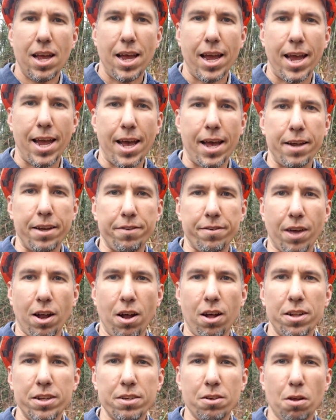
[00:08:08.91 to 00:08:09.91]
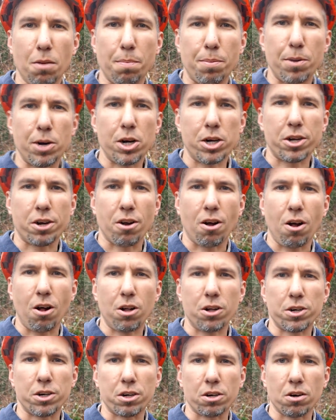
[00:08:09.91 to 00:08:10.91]
And you've got all these little birch and
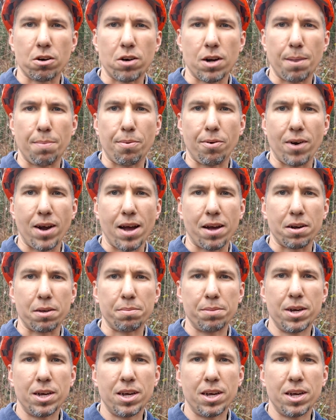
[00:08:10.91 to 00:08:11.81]
alder growing up around them.